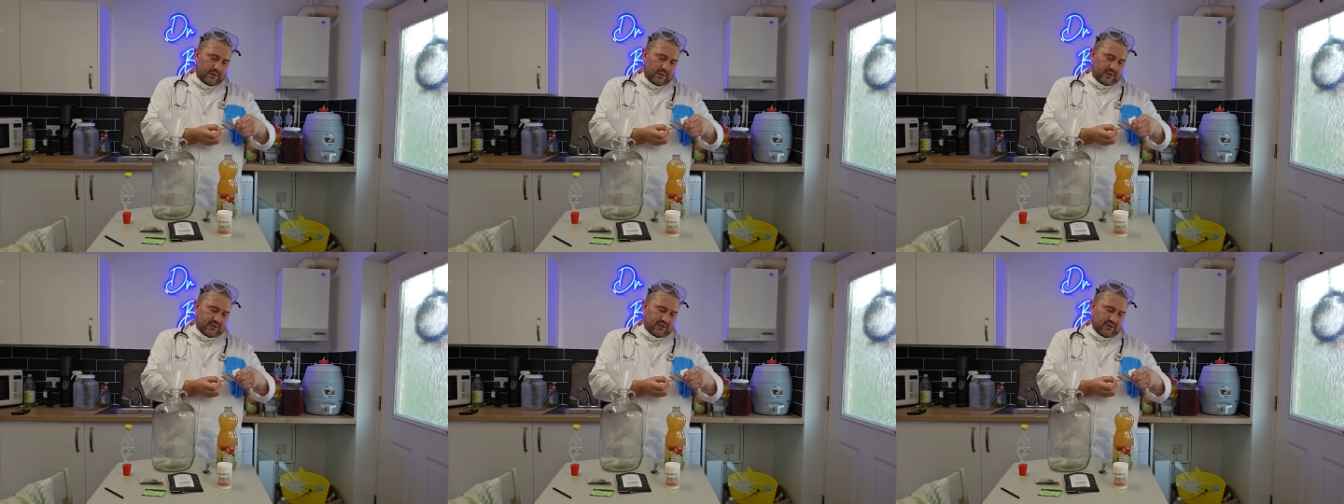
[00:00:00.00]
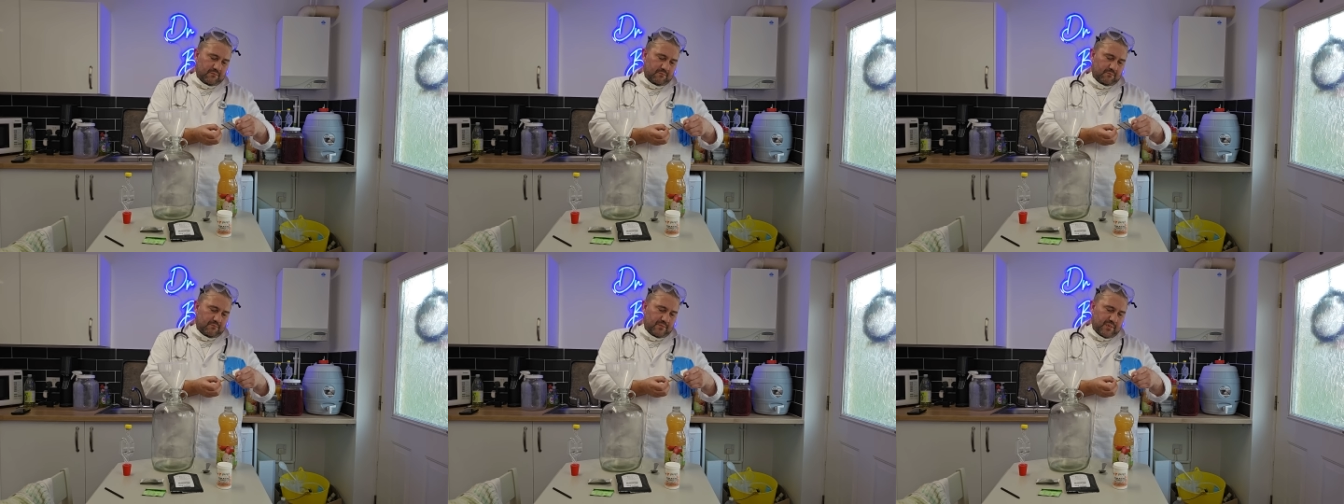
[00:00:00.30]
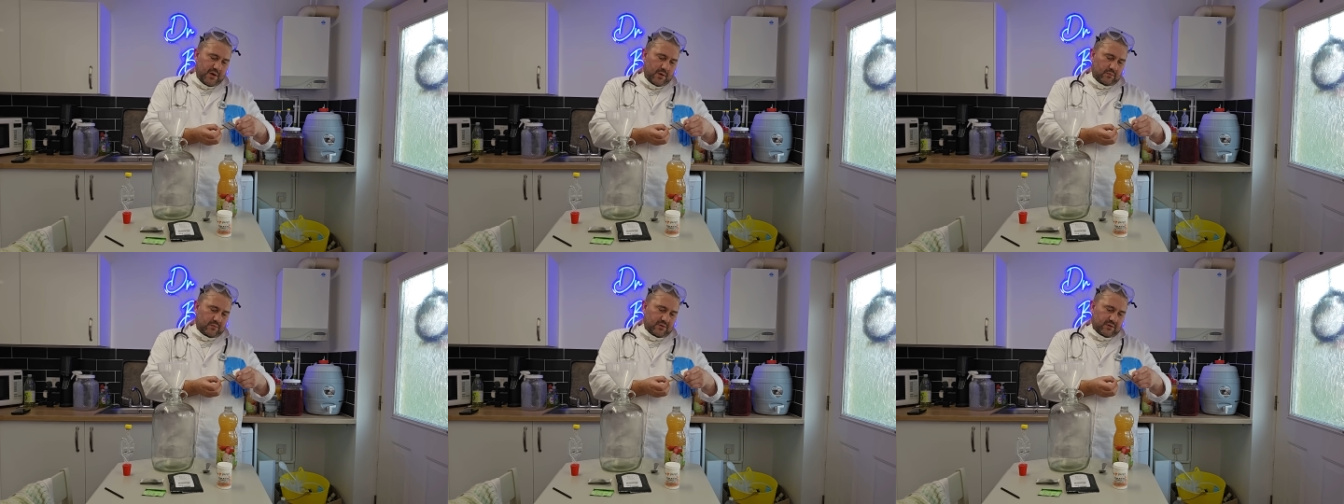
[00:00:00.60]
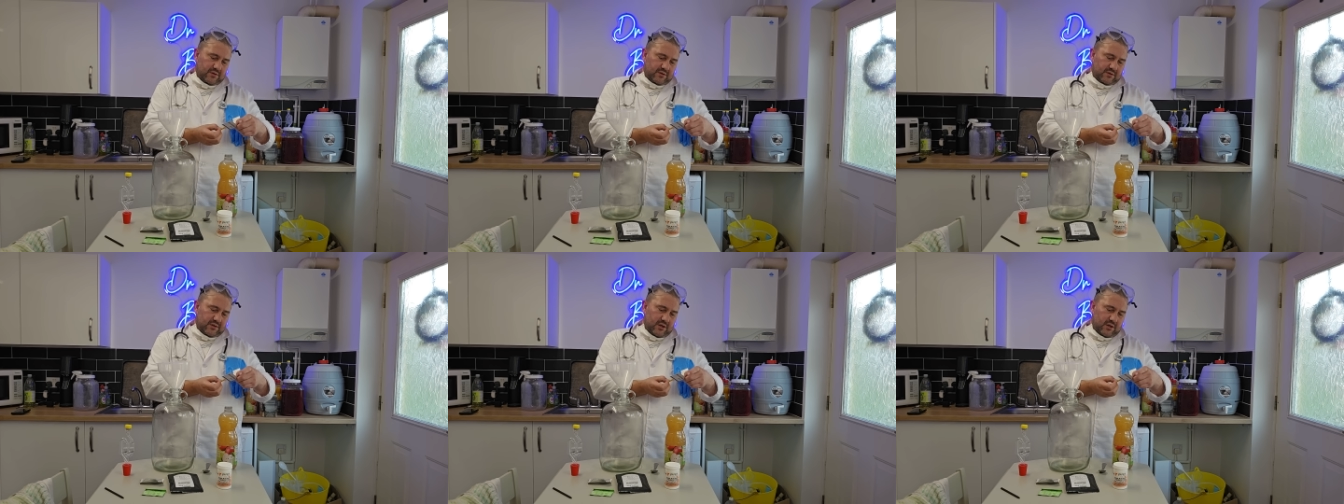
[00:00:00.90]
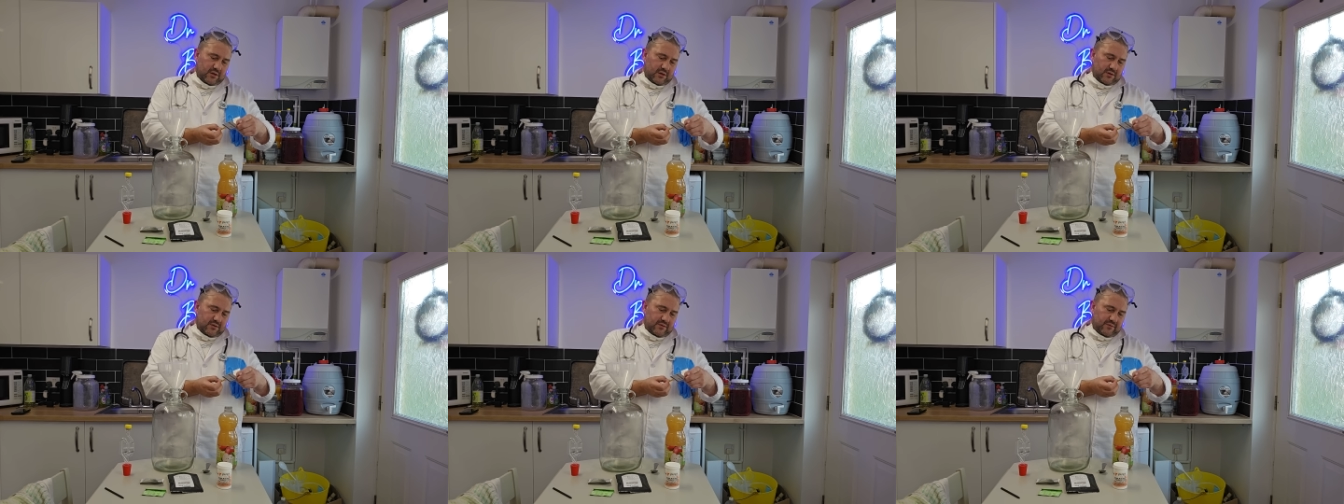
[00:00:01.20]
it's about as
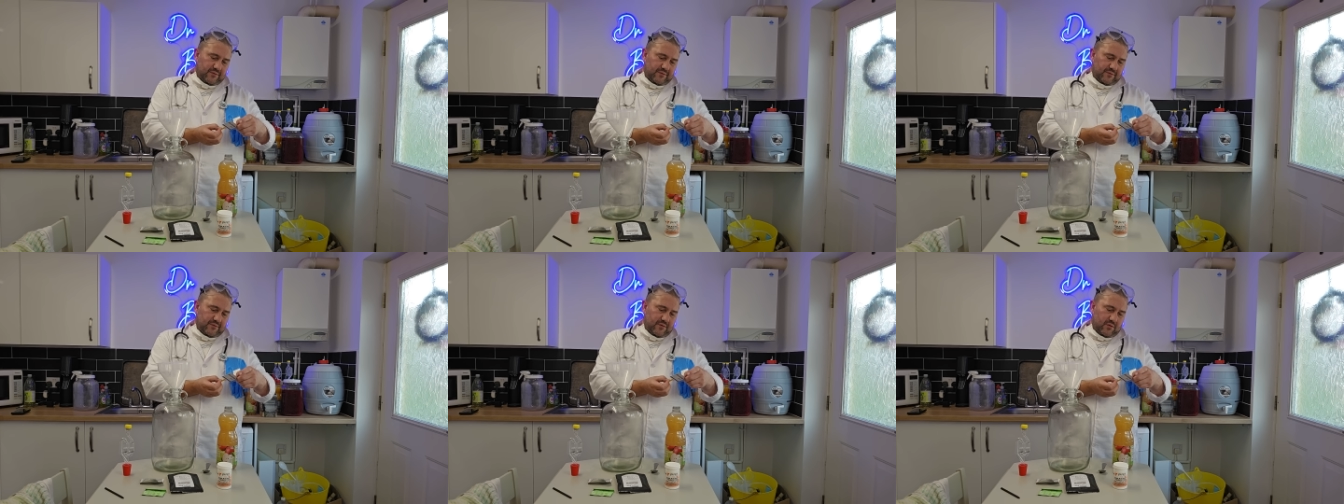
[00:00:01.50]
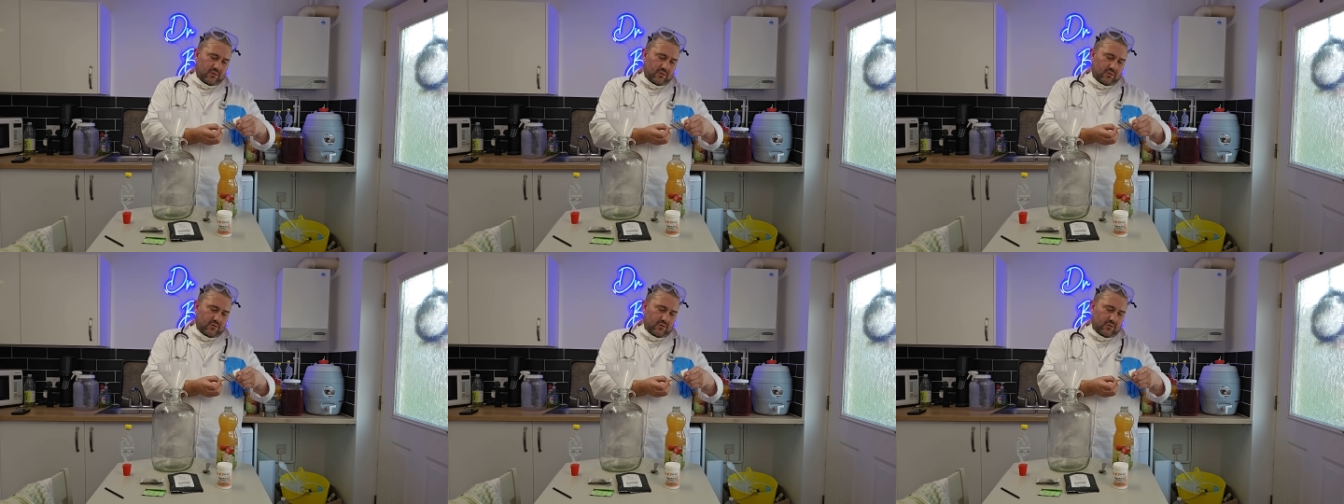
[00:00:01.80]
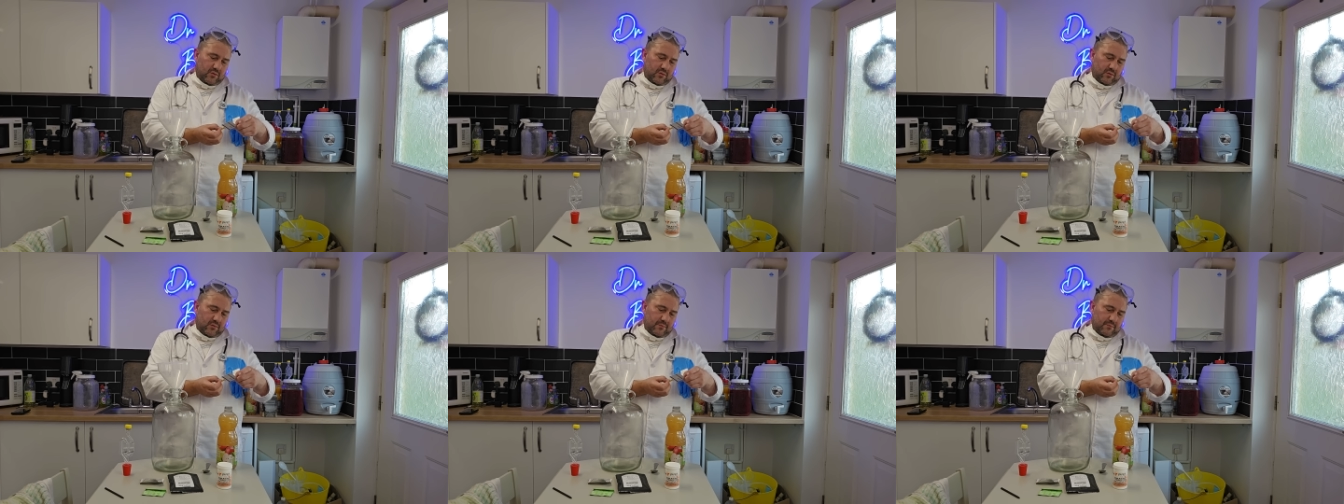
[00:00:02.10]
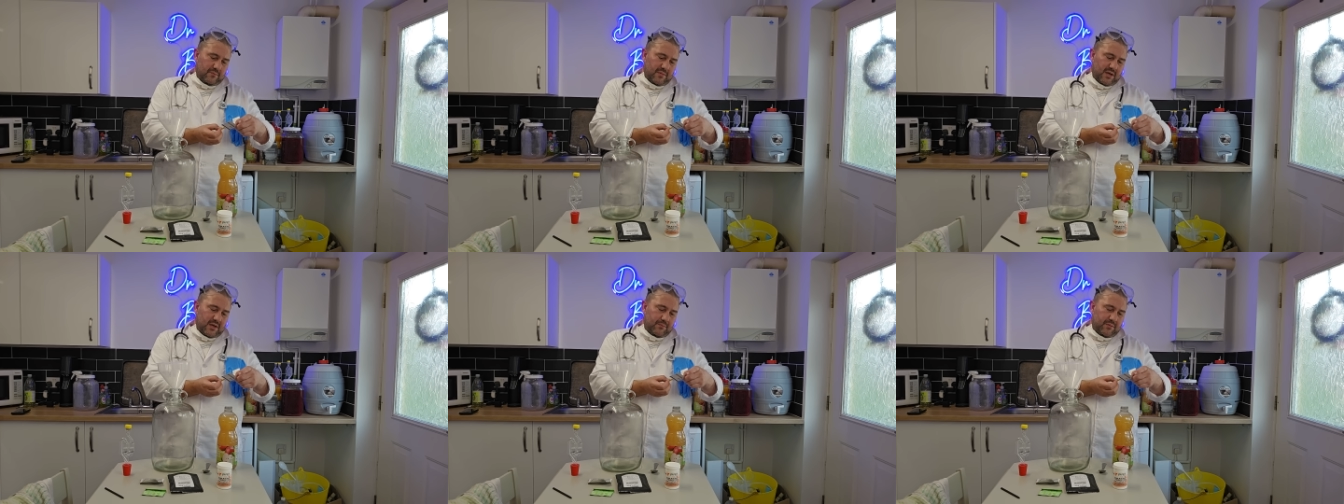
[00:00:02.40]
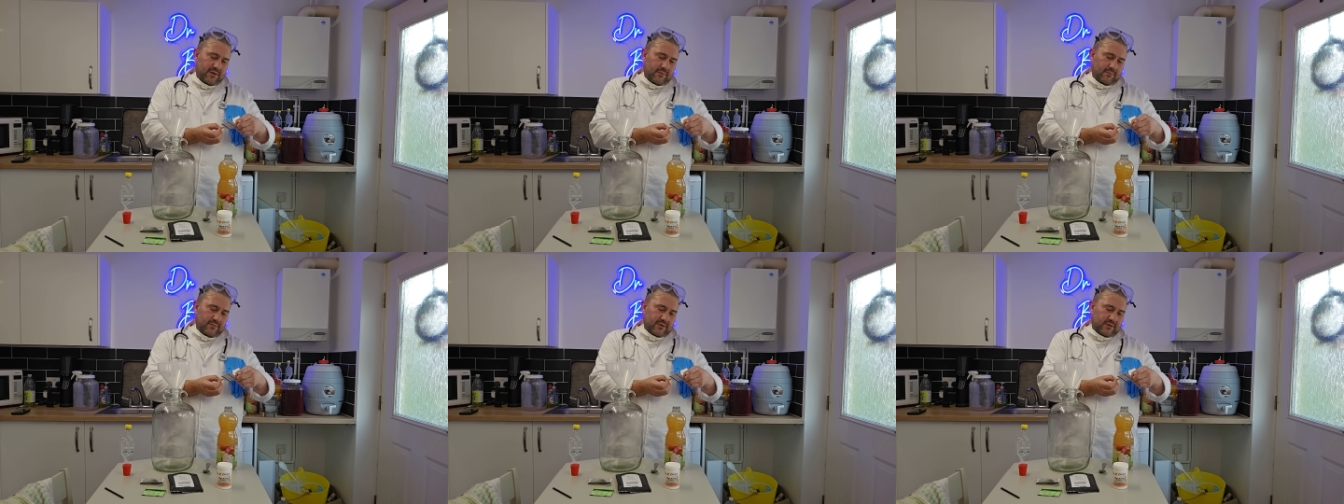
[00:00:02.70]
dark as 4,
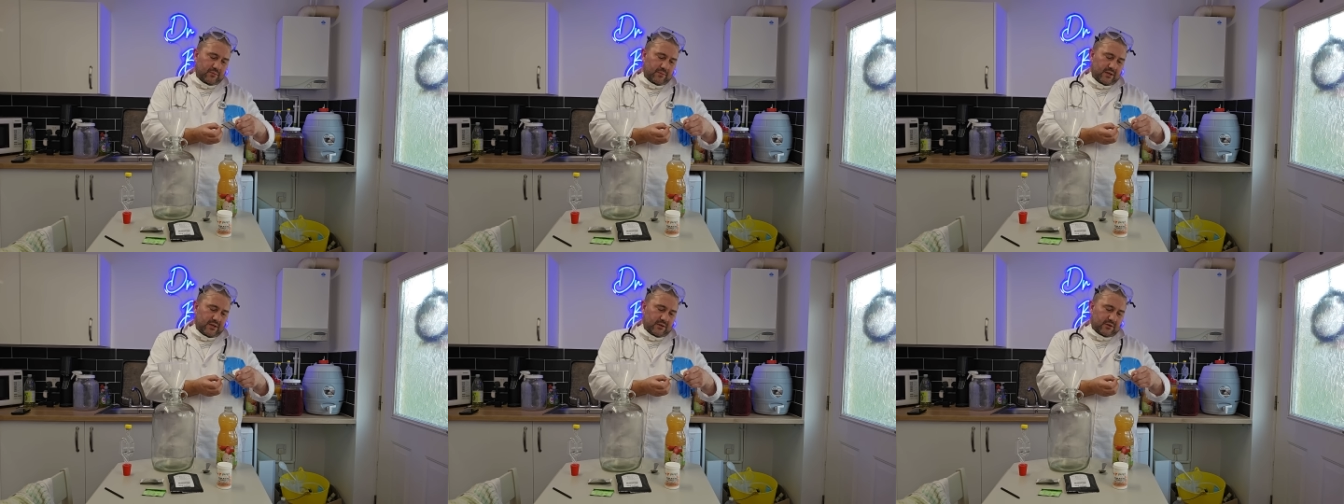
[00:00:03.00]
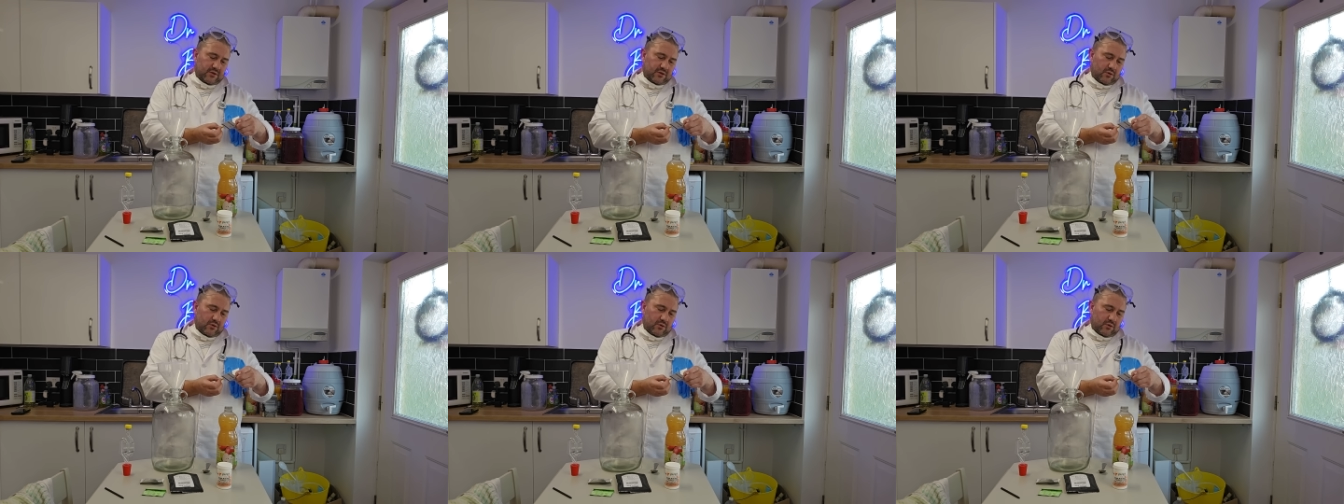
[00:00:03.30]
maybe in between.